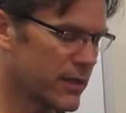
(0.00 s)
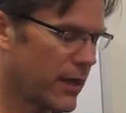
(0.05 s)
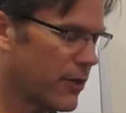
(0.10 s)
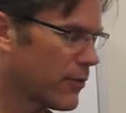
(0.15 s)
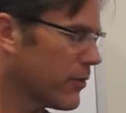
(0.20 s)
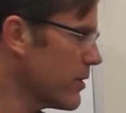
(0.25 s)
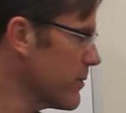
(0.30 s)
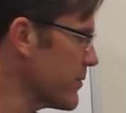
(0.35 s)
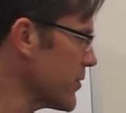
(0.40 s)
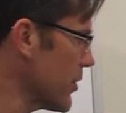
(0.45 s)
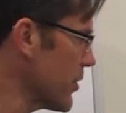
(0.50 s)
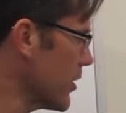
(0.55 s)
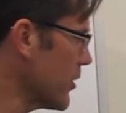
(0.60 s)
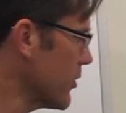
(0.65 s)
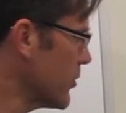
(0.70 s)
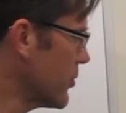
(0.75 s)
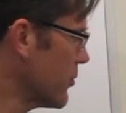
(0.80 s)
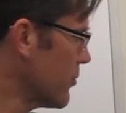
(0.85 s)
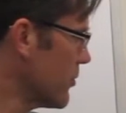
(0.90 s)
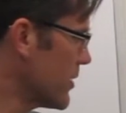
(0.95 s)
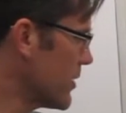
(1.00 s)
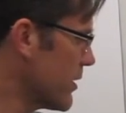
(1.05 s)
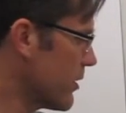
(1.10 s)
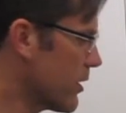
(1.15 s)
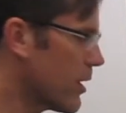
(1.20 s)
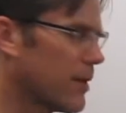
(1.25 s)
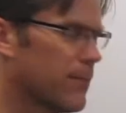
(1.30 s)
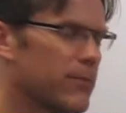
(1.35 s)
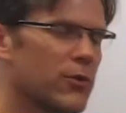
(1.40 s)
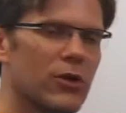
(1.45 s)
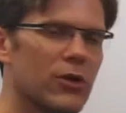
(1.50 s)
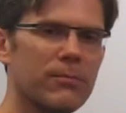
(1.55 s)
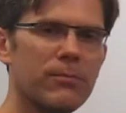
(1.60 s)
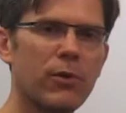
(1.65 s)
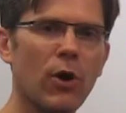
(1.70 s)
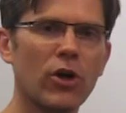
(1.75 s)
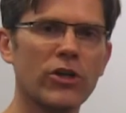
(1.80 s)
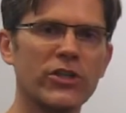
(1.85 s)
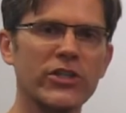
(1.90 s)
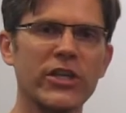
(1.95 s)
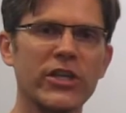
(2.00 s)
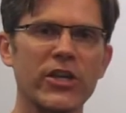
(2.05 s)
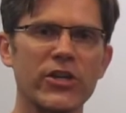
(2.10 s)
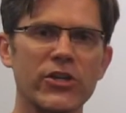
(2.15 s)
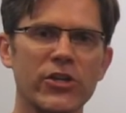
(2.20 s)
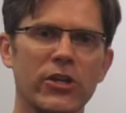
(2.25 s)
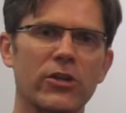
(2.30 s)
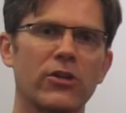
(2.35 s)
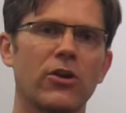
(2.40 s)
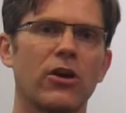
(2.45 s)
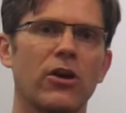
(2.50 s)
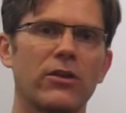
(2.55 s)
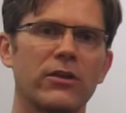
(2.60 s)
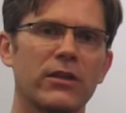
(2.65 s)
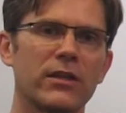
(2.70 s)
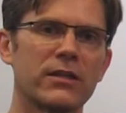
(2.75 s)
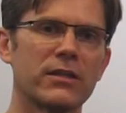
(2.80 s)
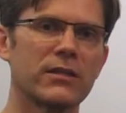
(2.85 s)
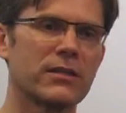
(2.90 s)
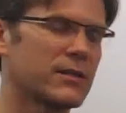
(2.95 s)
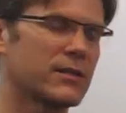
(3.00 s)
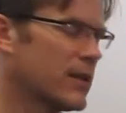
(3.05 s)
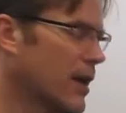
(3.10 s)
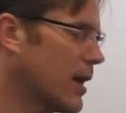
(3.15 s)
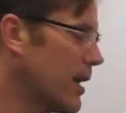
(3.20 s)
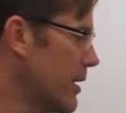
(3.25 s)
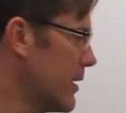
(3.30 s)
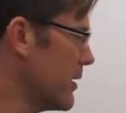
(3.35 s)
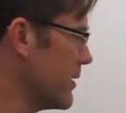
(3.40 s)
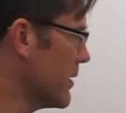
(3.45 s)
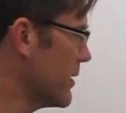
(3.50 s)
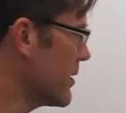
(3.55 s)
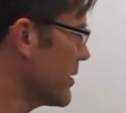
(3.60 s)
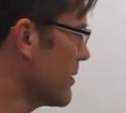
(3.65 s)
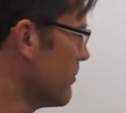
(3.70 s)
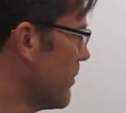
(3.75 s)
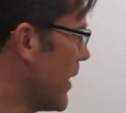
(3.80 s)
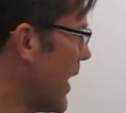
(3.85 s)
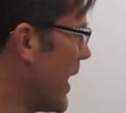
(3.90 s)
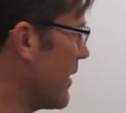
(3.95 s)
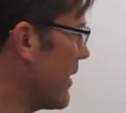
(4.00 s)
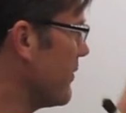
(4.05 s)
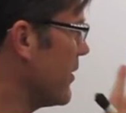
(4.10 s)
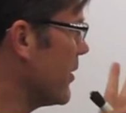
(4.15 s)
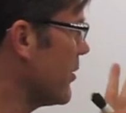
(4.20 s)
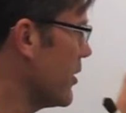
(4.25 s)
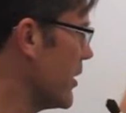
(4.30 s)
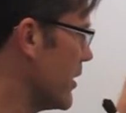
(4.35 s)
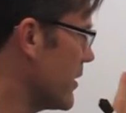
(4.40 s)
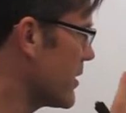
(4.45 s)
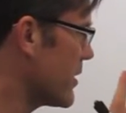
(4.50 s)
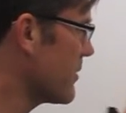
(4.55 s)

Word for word: algorithms are going to do is they're going to put a partition on this, this bivariate